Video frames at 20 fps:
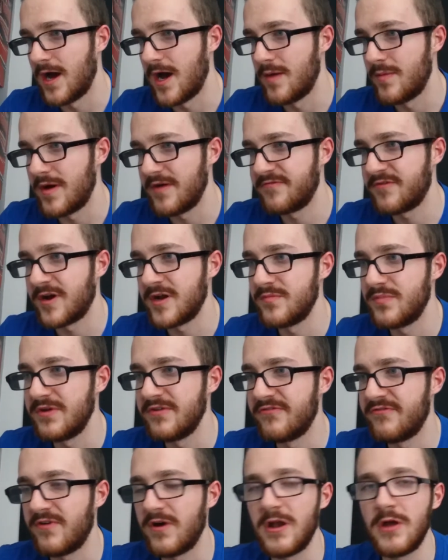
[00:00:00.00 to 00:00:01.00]
Um, I've kind of
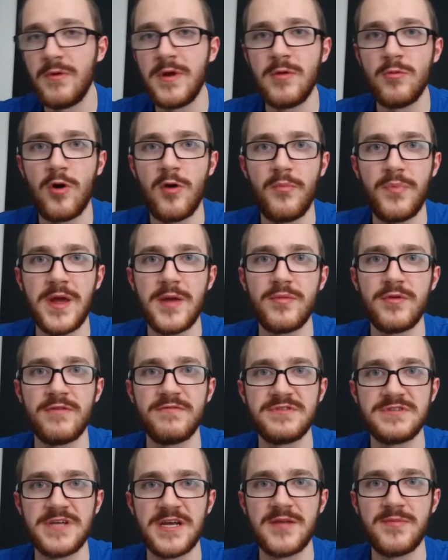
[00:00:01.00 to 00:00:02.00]
been following what people
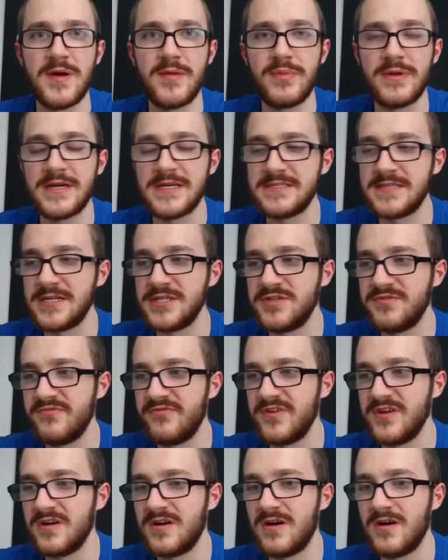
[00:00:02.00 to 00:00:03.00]
have said about PlayStation
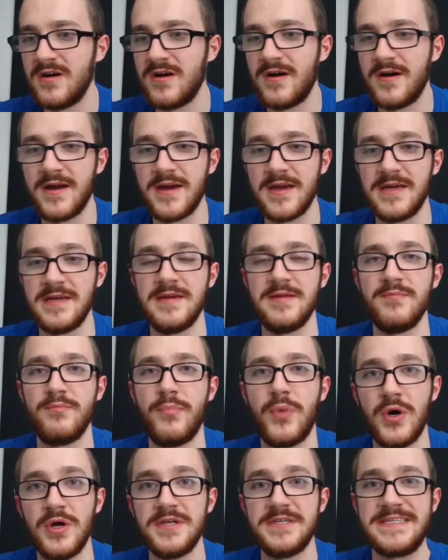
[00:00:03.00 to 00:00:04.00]
VR. I
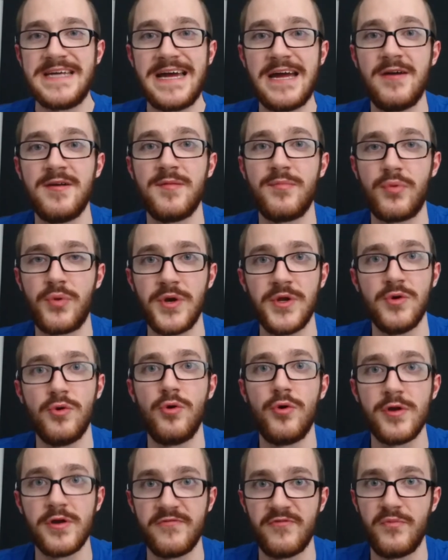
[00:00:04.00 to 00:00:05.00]
put down a
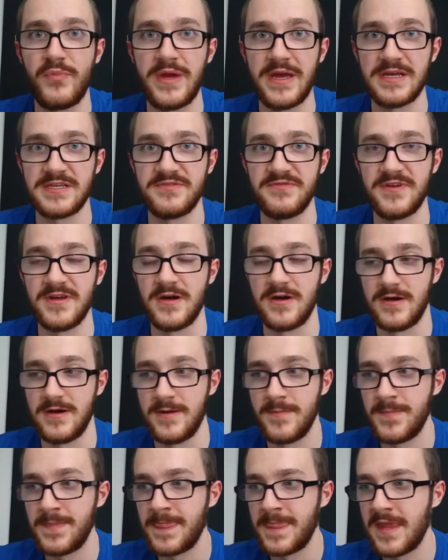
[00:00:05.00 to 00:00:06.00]
pre-order for
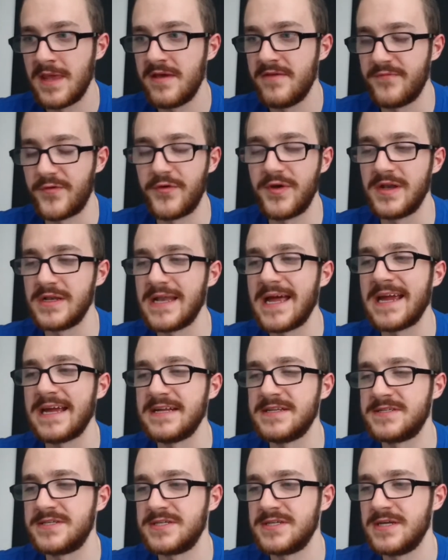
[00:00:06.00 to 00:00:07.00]
PSVR very
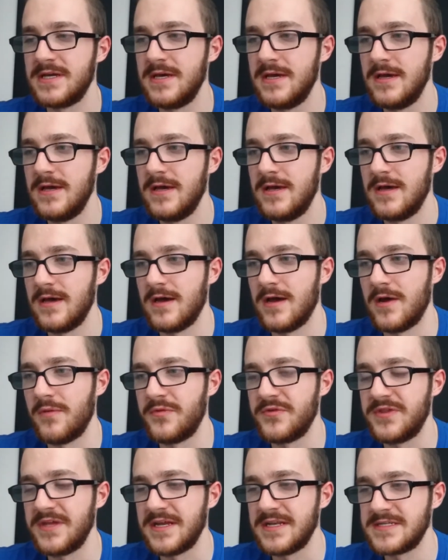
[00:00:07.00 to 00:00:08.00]
late. Uh,
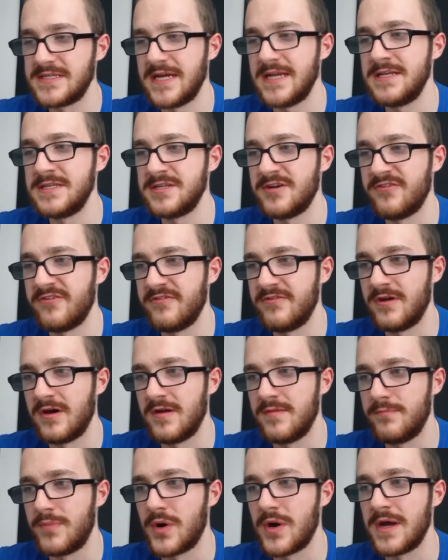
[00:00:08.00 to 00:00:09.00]
with the intent on,
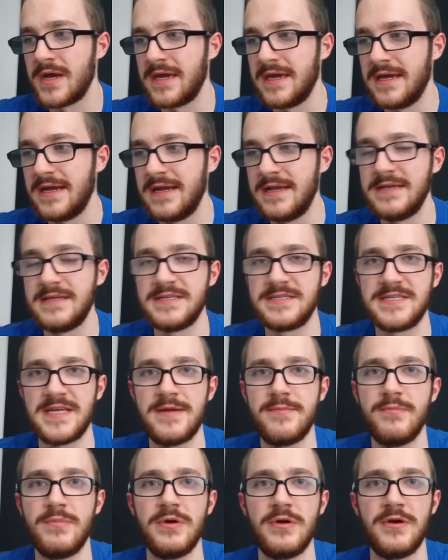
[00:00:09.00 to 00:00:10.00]
on buying it in
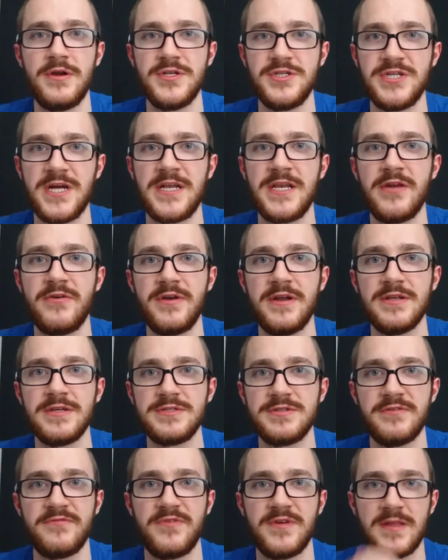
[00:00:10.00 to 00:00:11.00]
December and January and
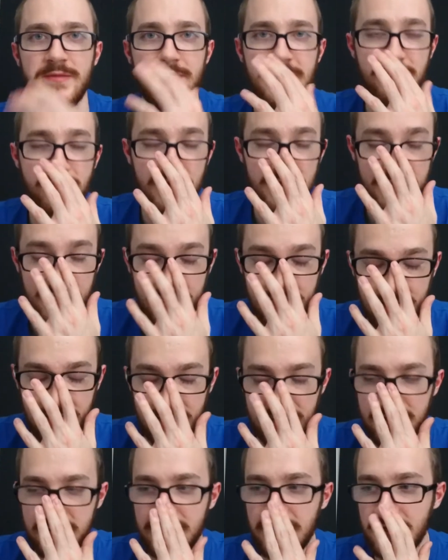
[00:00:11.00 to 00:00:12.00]
stuff when they when
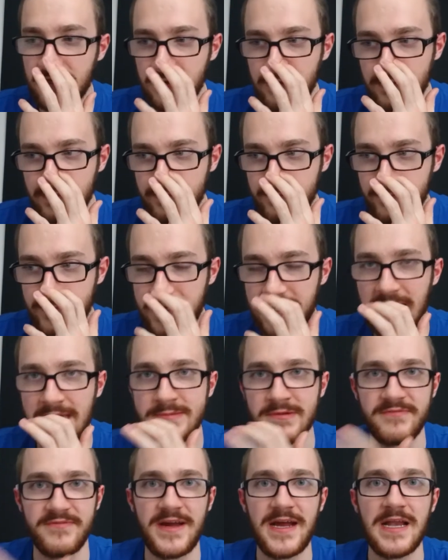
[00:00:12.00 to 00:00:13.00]
they you know
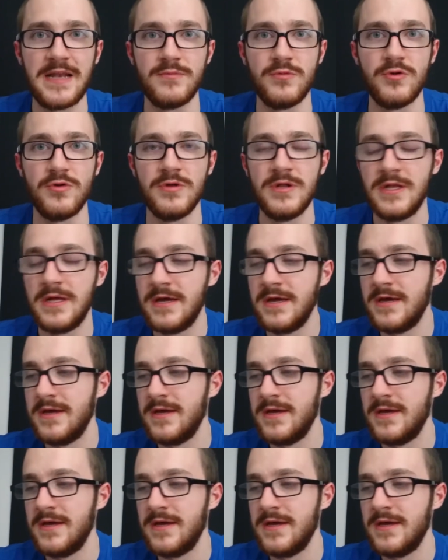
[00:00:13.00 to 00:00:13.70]
became available